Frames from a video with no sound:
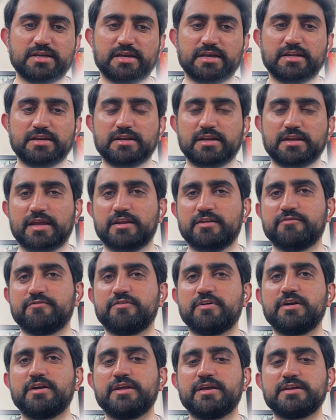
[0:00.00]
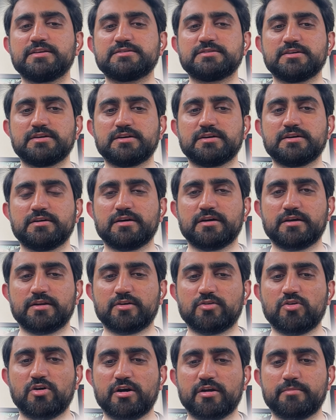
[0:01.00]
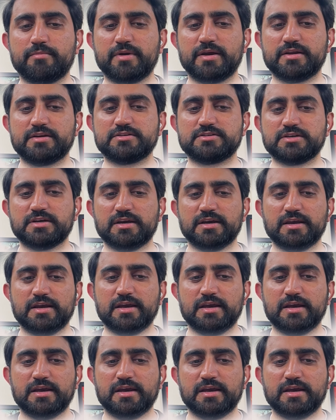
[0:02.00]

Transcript: and any fundings requirement,